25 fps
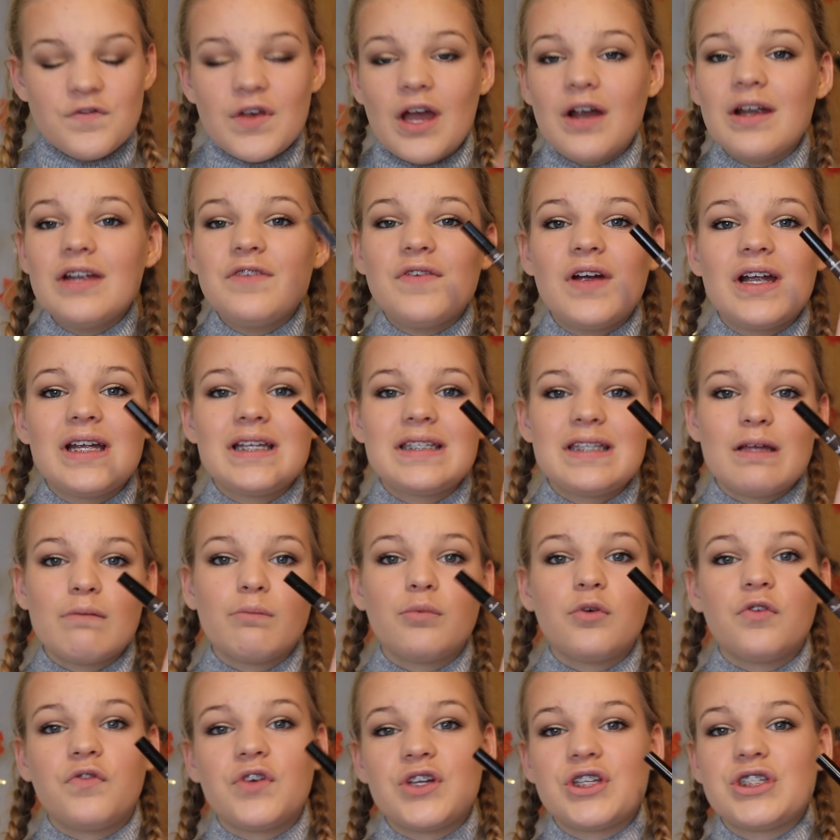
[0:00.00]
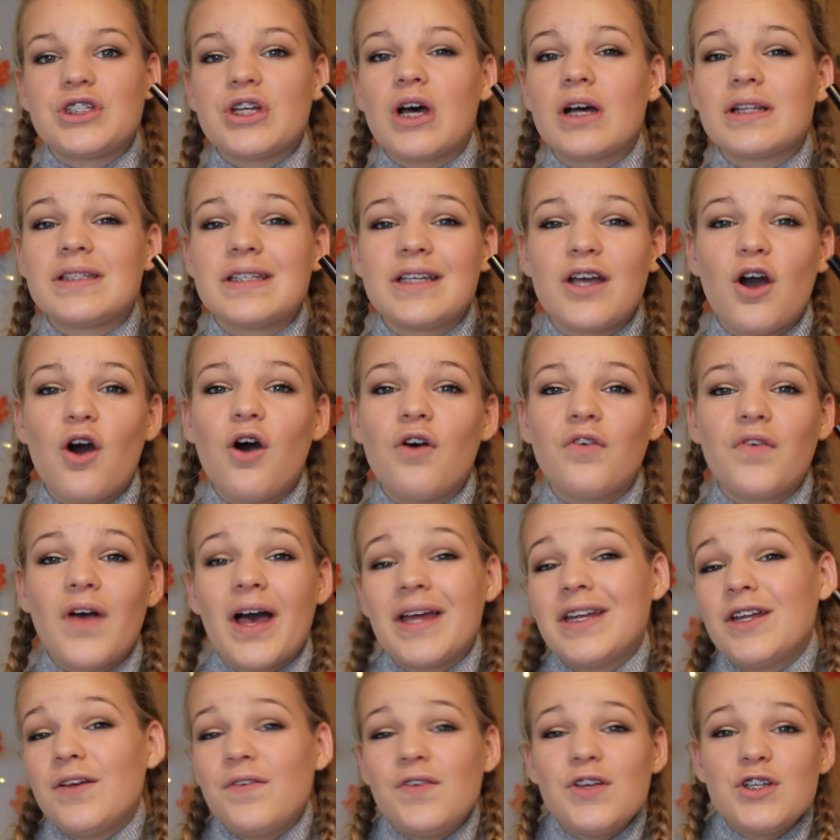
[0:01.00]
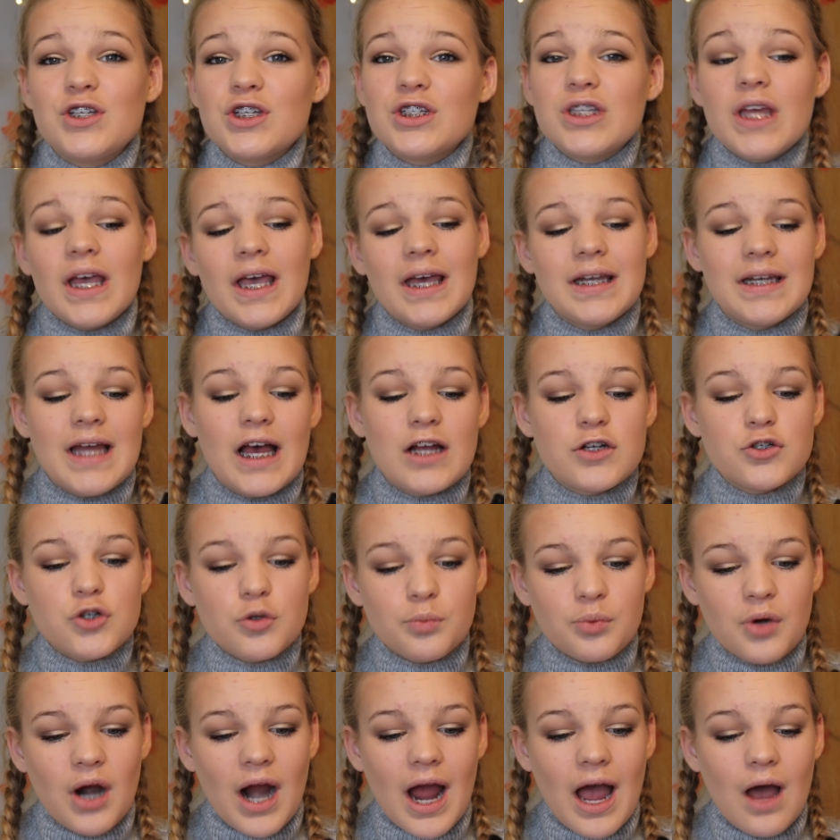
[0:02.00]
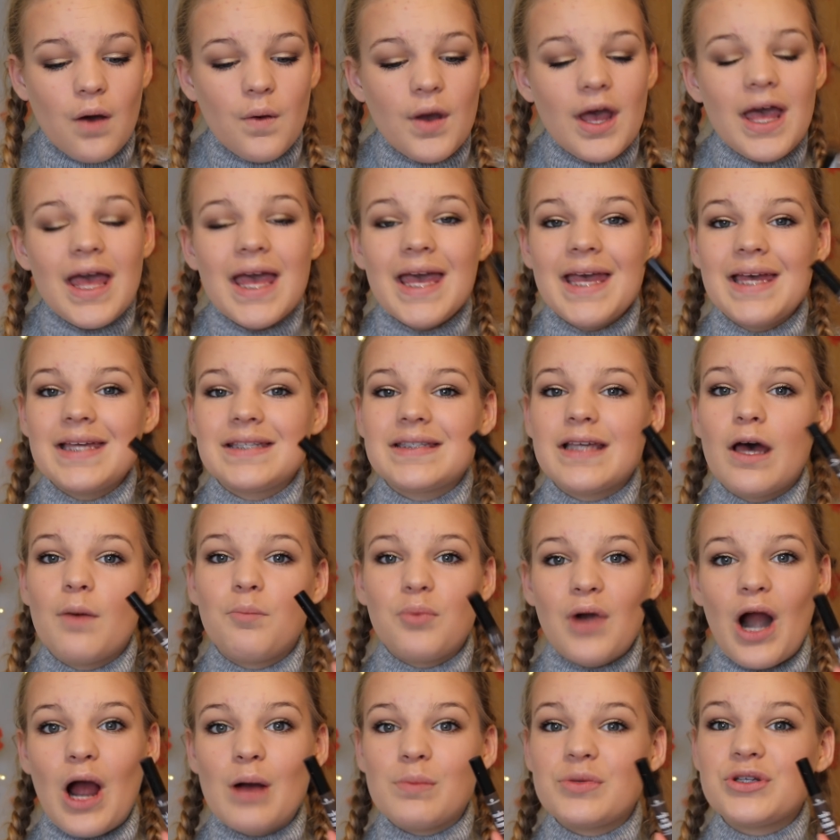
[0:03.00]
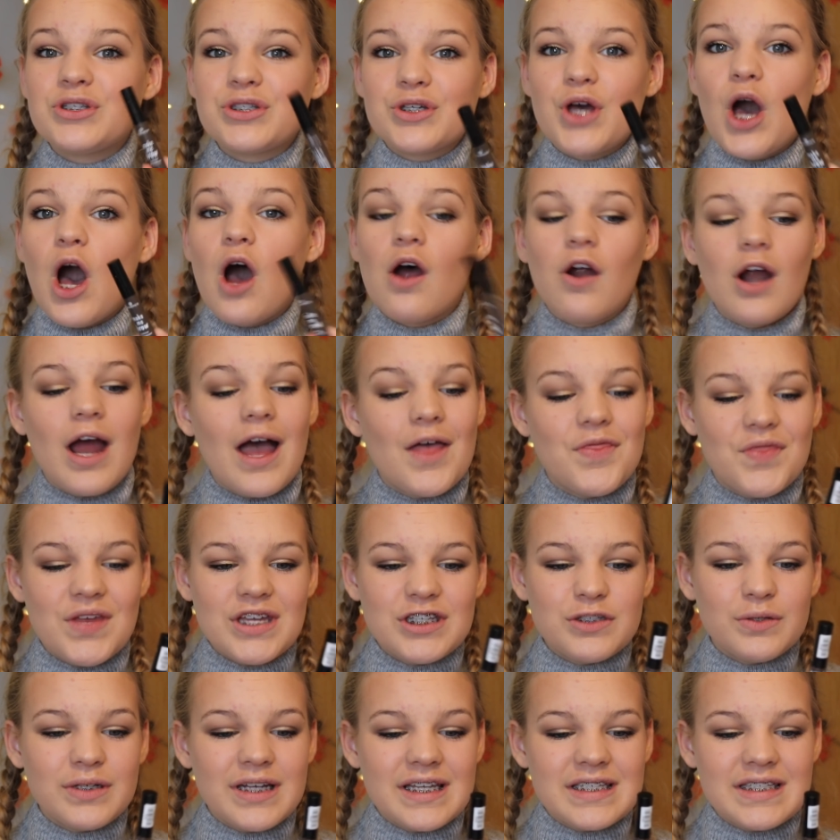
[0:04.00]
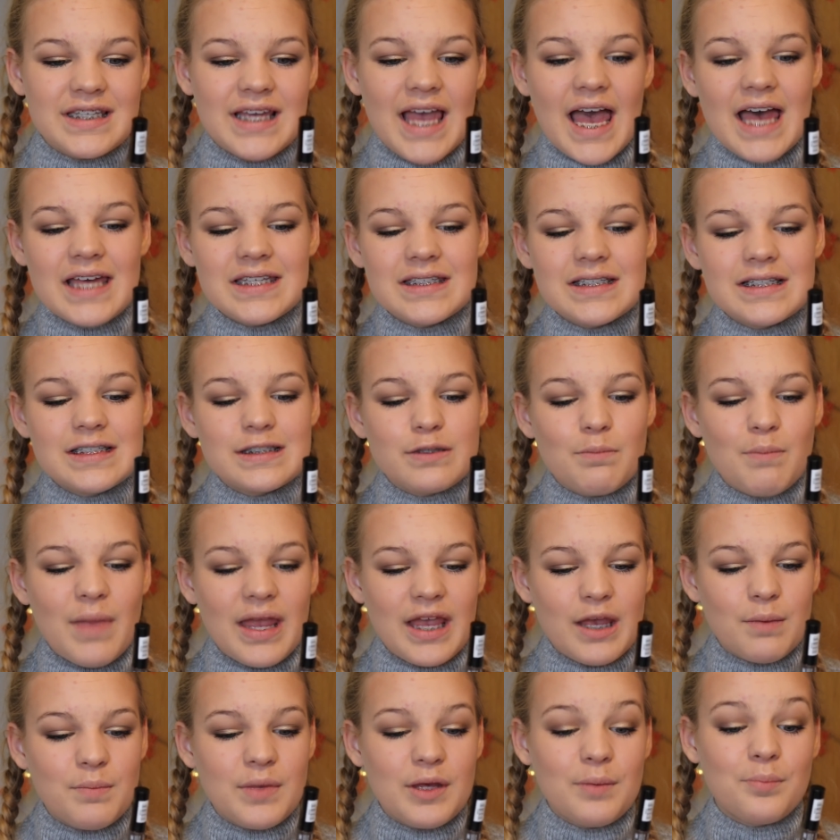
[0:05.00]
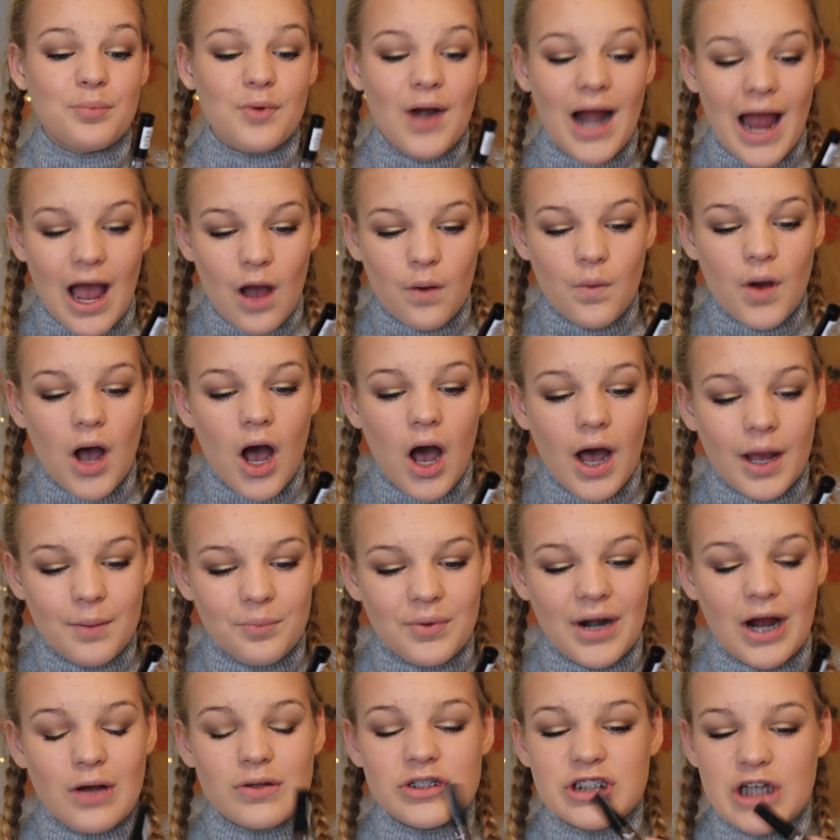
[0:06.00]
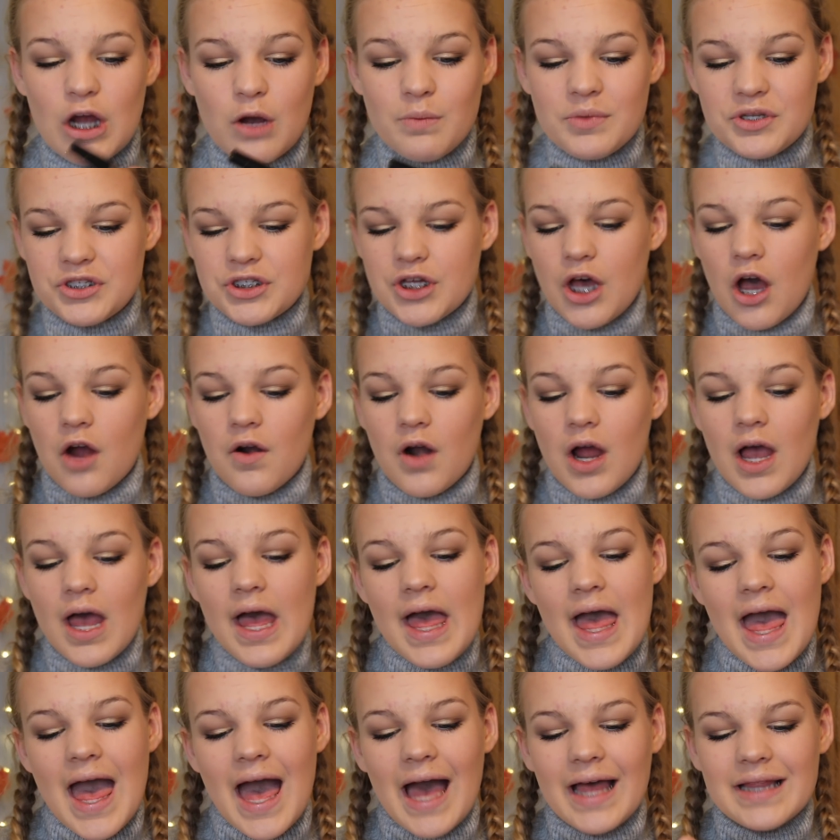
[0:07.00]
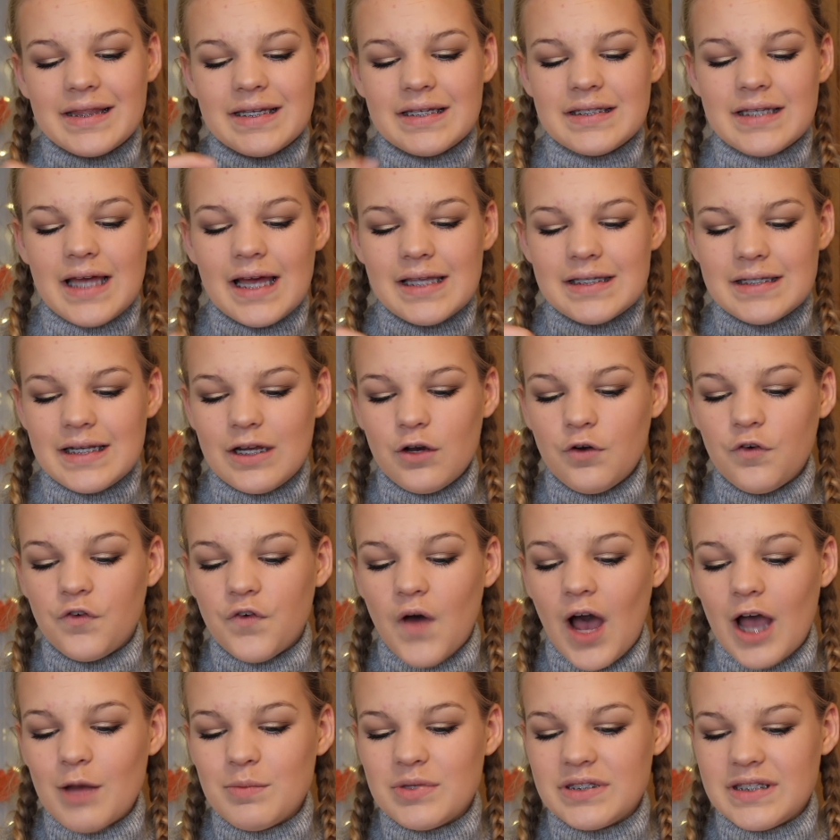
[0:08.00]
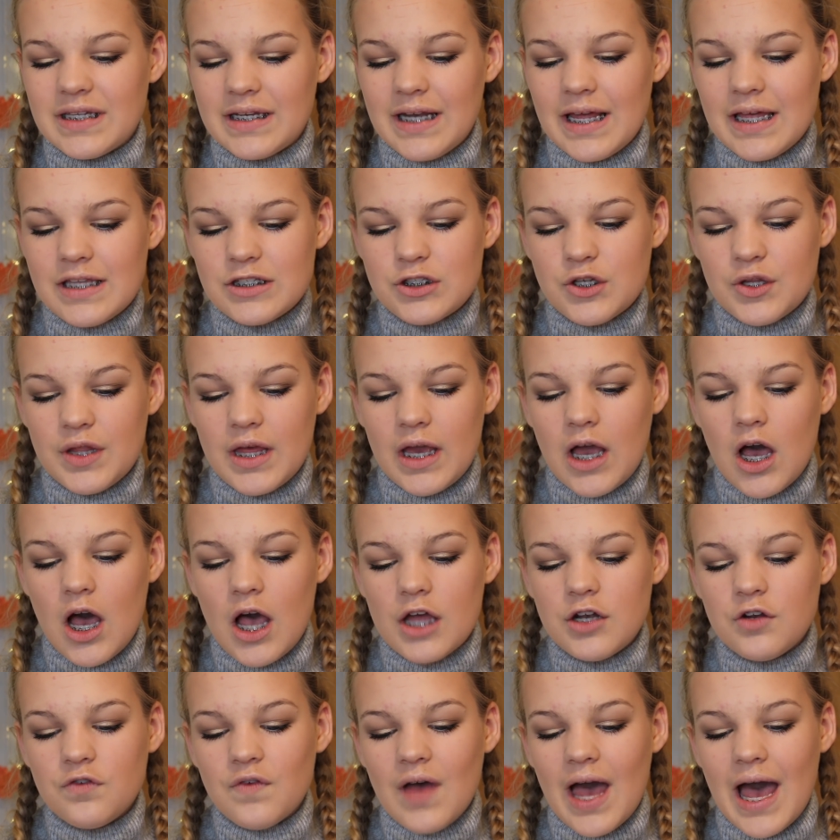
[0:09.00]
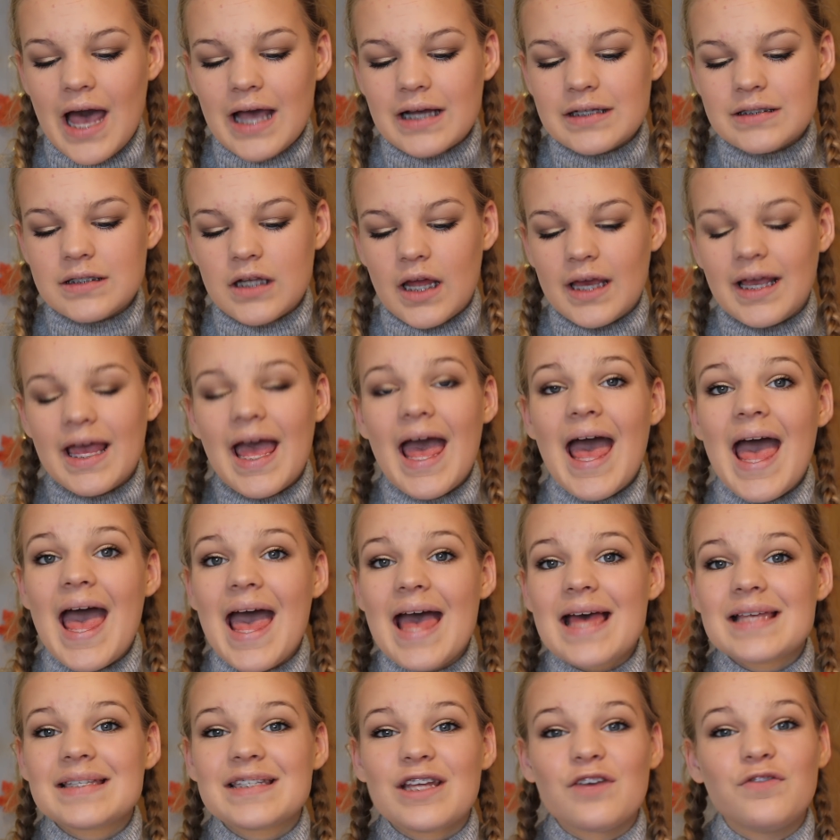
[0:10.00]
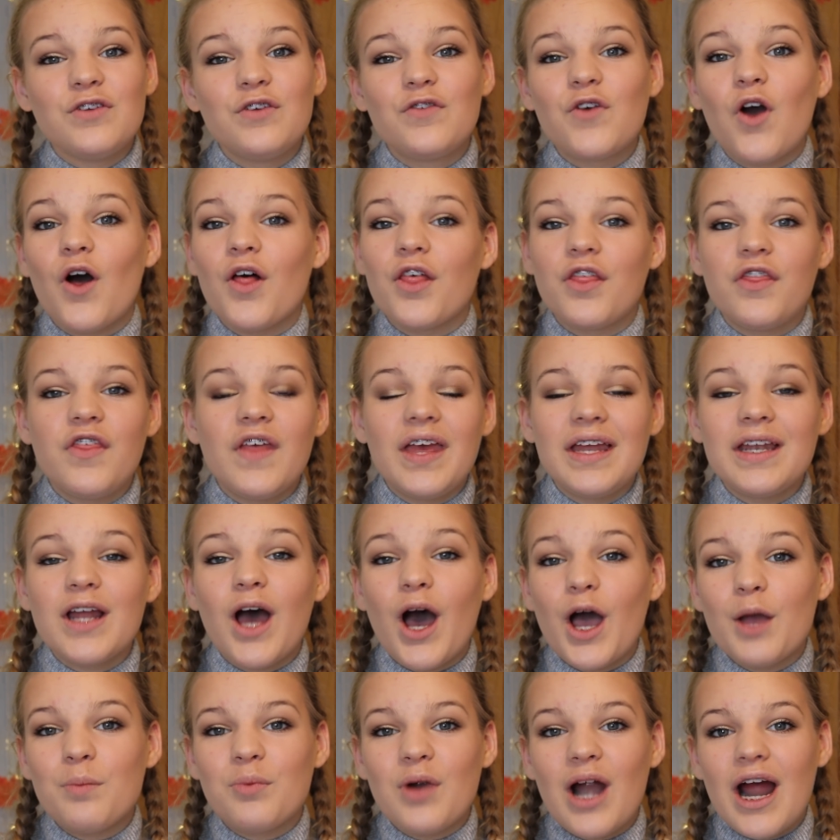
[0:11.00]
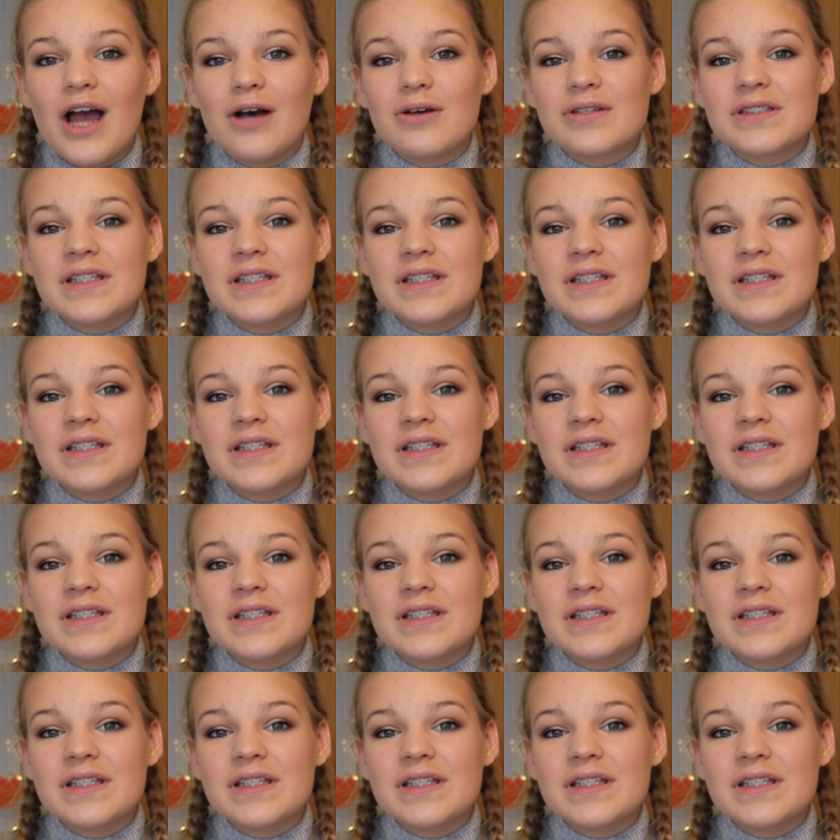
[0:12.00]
very, very simple for starting off, and if you just like a natural brow, is a brow mascara. And this one is the Essence Make Me Brow Eyebrow Gel Mascara, and this has little fibres in it, so they kind of act like hairs if you've got thin eyebrows.